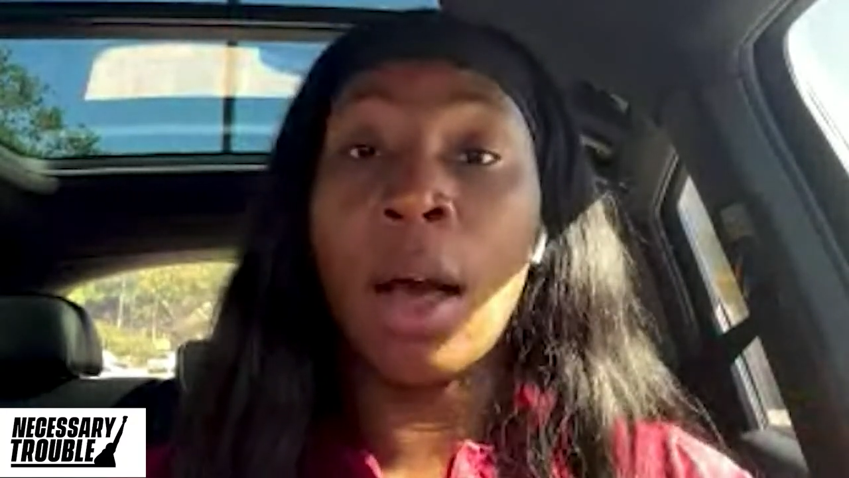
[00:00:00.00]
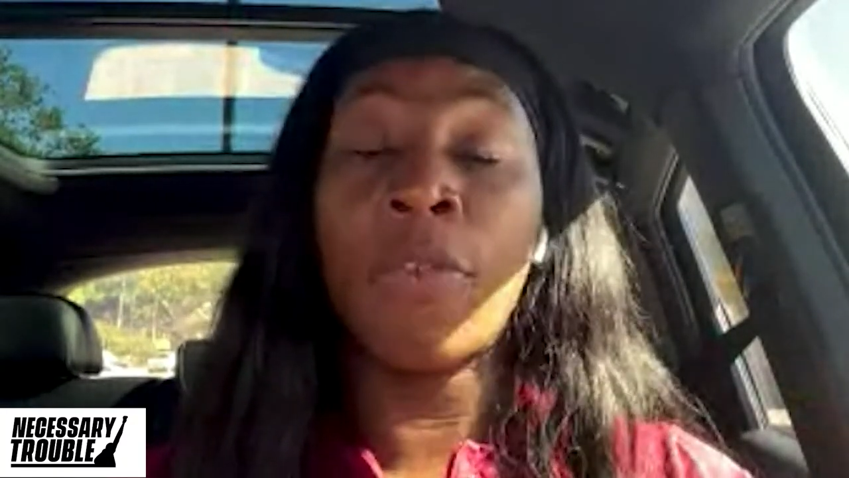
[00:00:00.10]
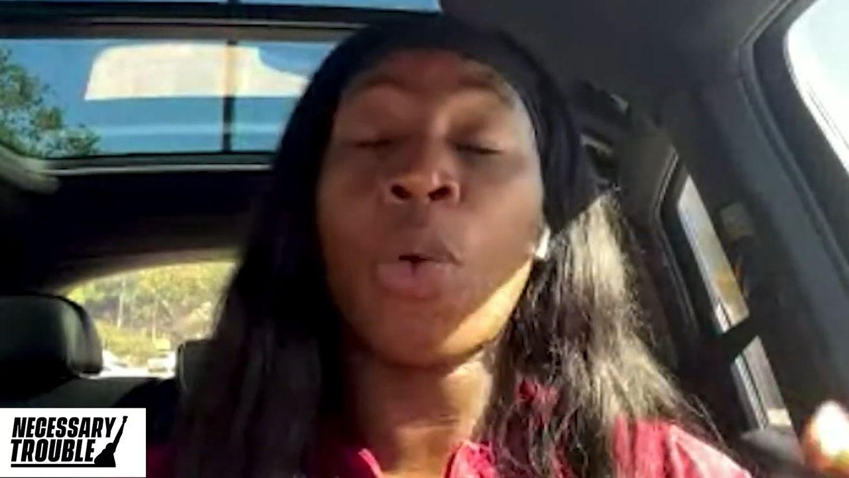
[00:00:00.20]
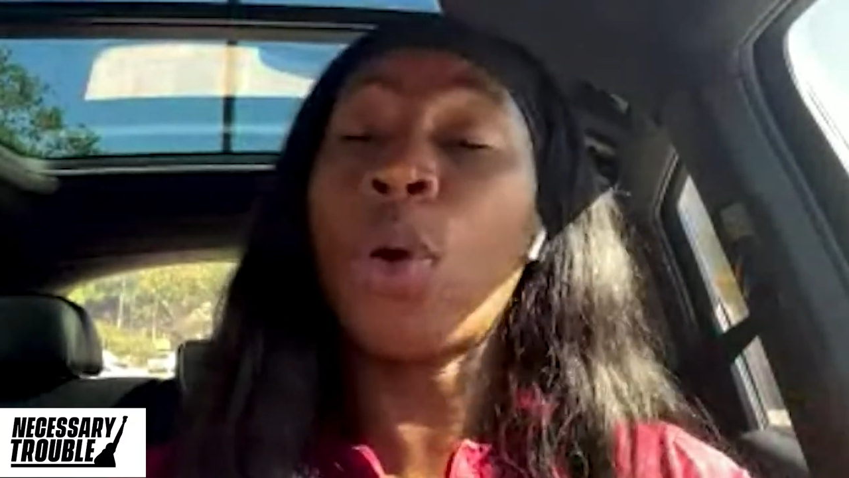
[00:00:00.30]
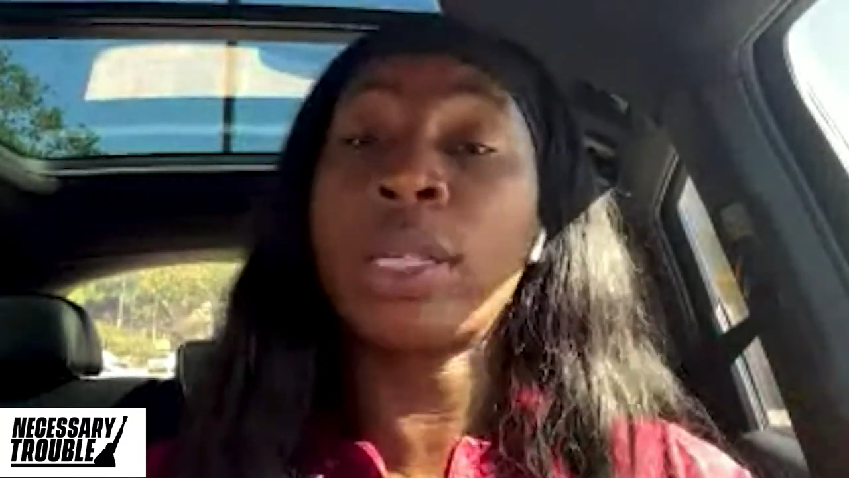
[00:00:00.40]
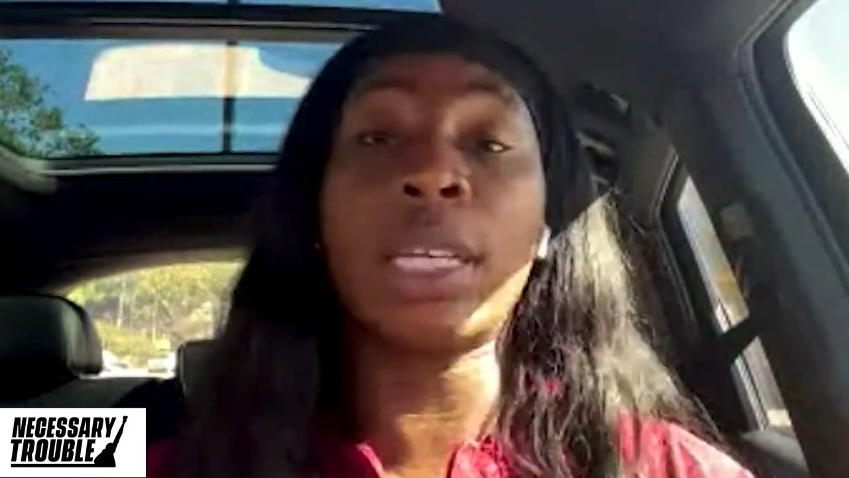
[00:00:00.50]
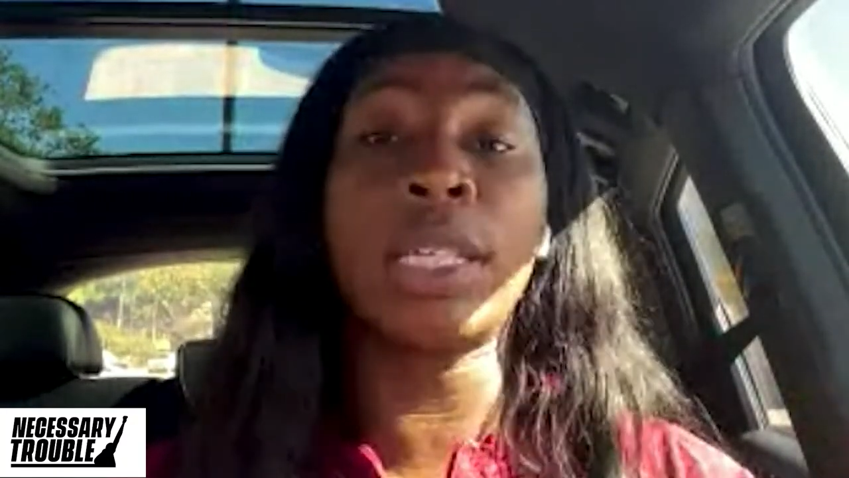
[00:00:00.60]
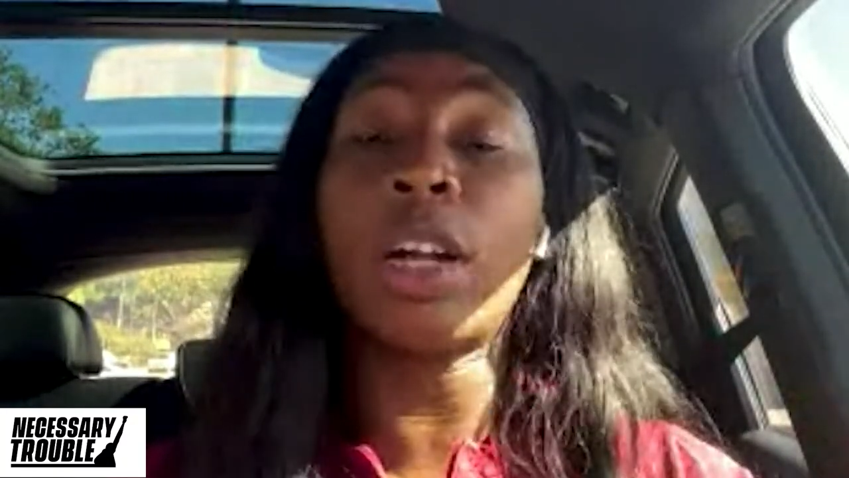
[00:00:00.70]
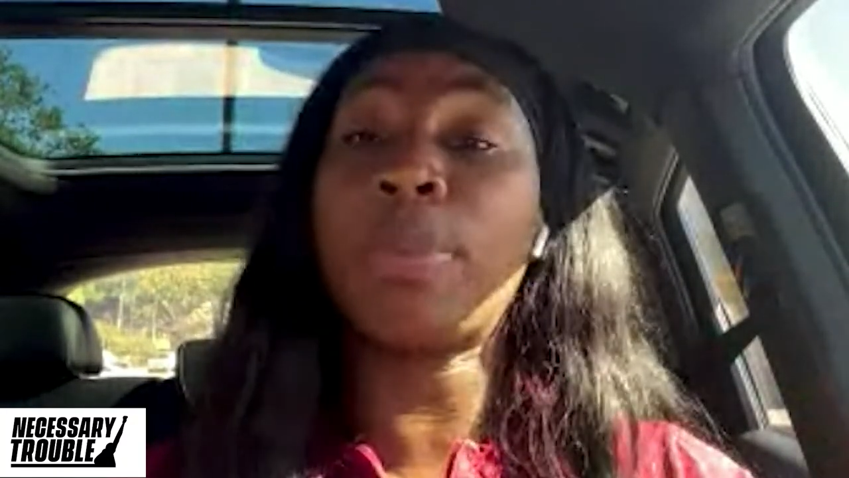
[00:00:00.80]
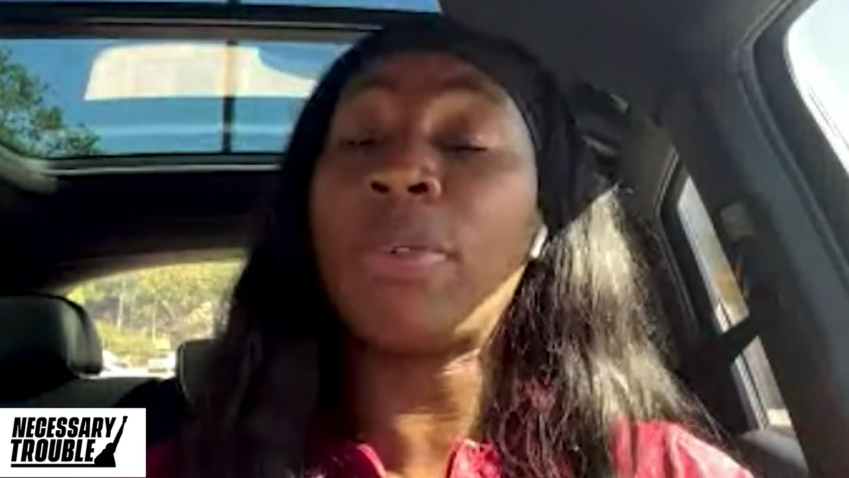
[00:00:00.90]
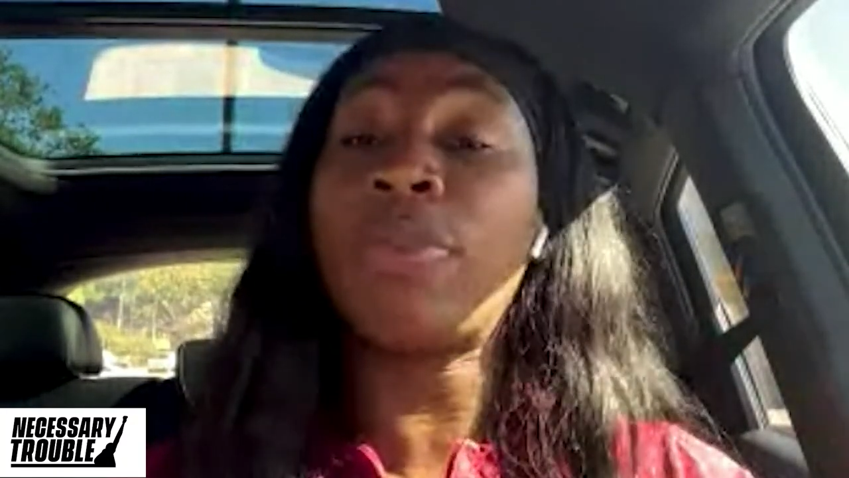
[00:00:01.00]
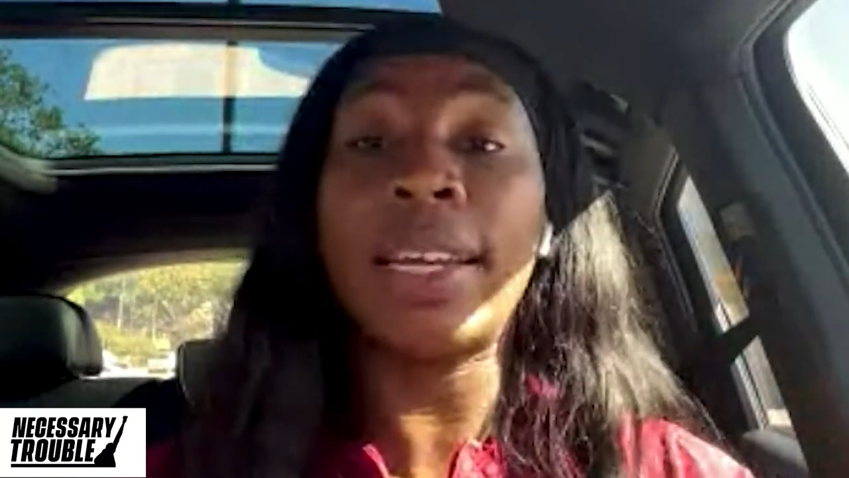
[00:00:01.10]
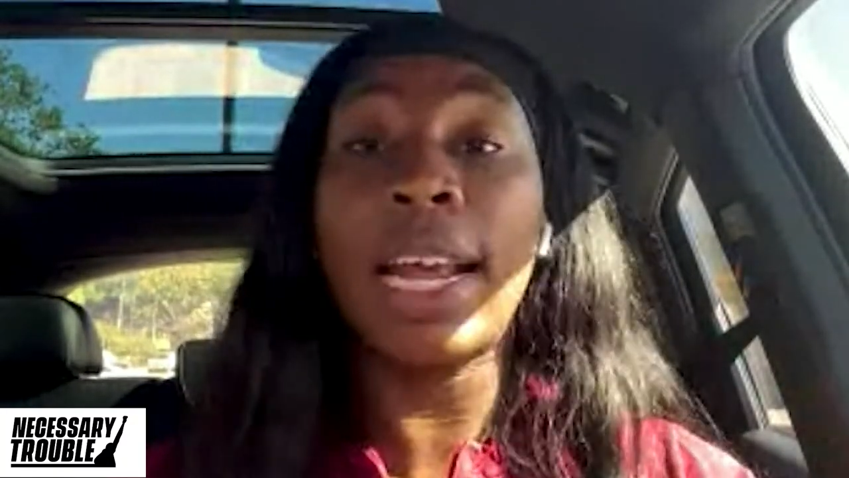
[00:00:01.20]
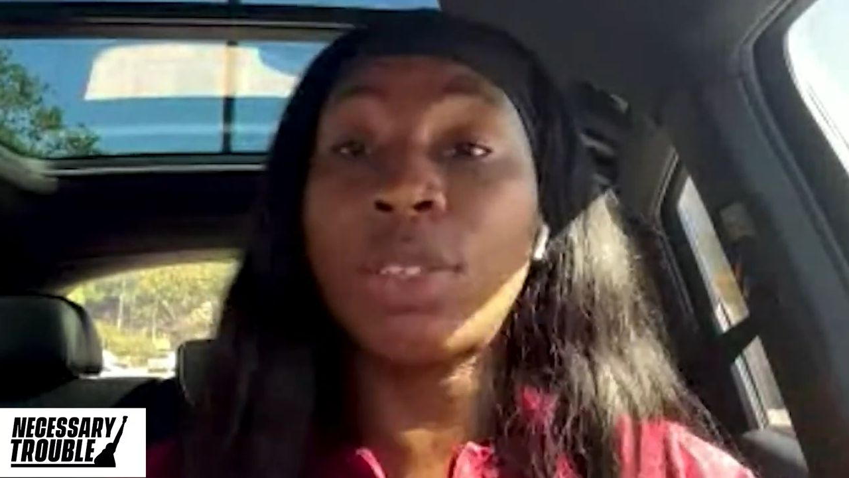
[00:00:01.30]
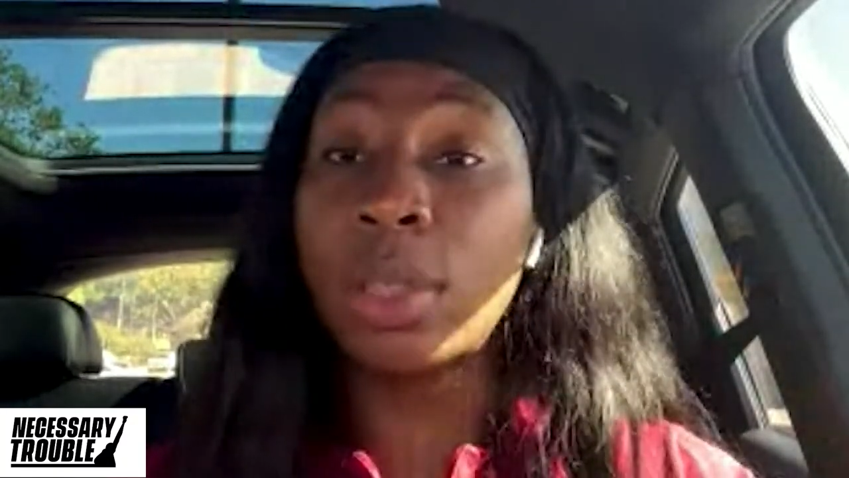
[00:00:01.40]
Of course, it's hurt me
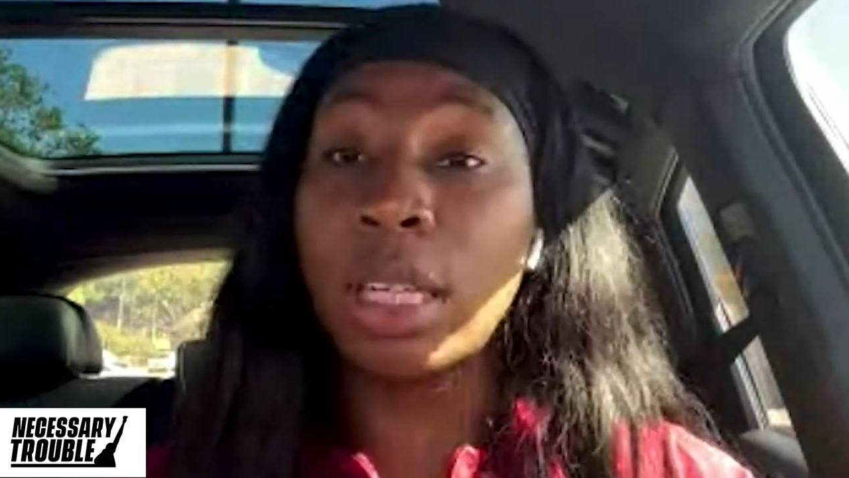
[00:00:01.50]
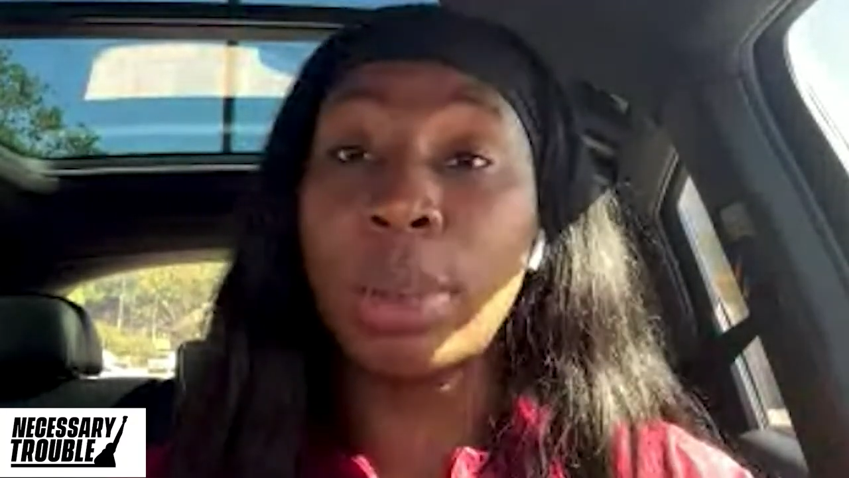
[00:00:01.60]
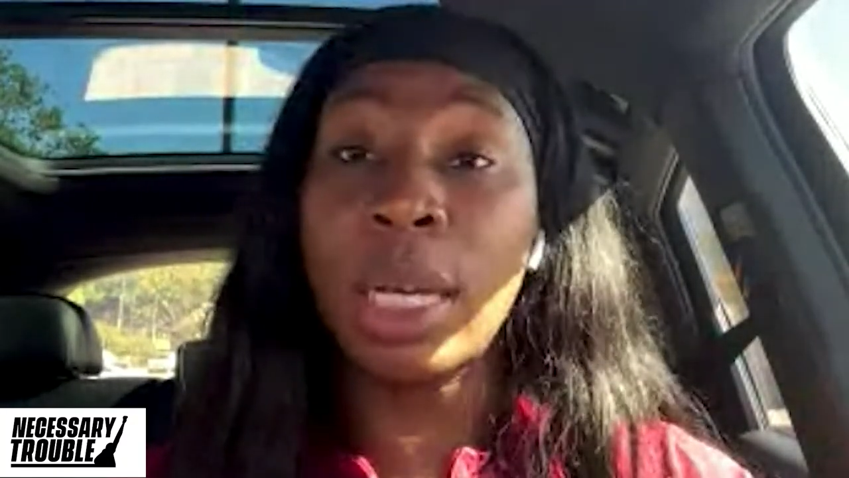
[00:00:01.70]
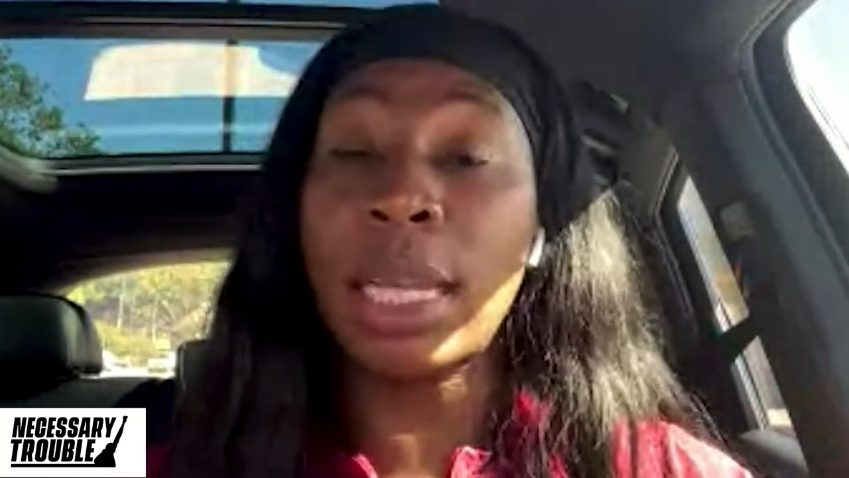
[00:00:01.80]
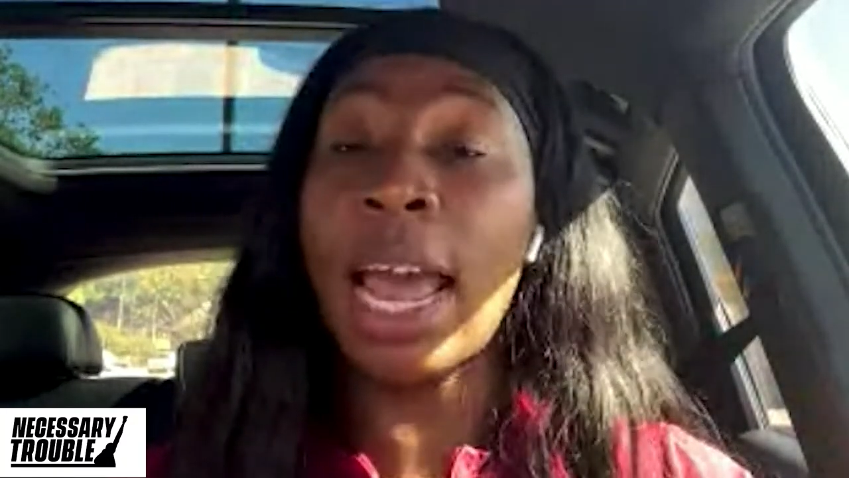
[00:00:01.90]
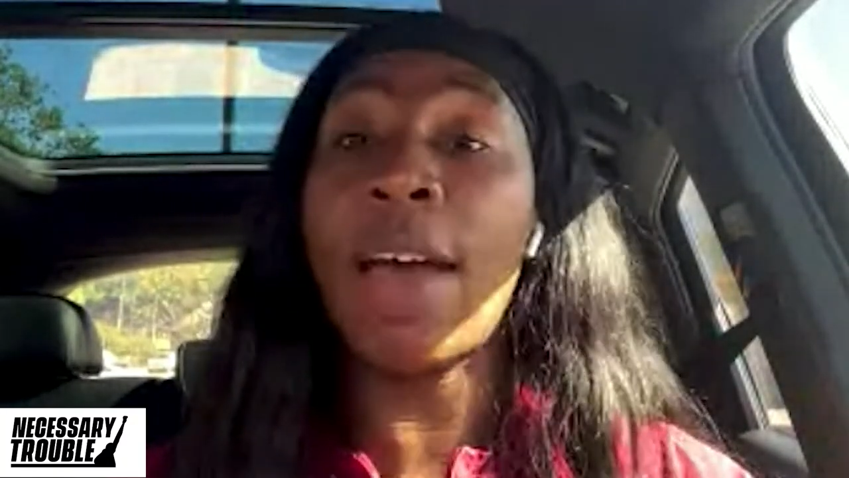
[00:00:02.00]
financially because I